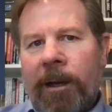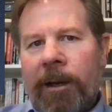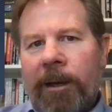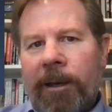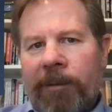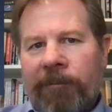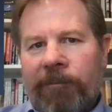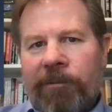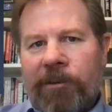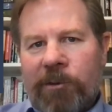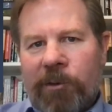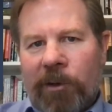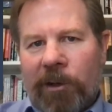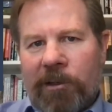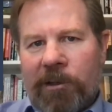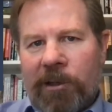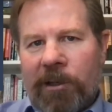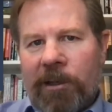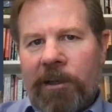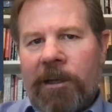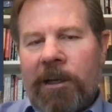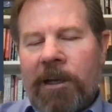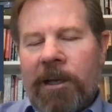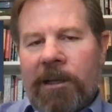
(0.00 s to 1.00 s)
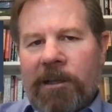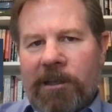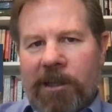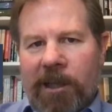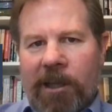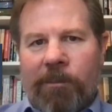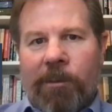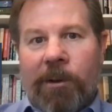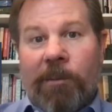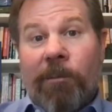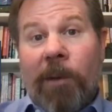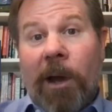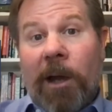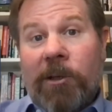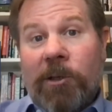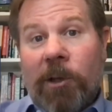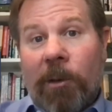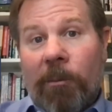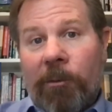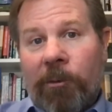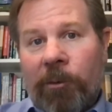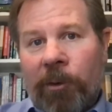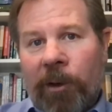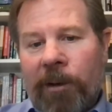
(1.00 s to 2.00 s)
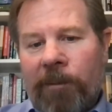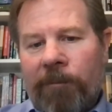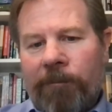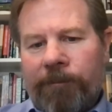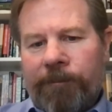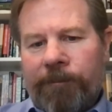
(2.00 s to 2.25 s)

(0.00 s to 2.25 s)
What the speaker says: infrastructure. So they've been my top three.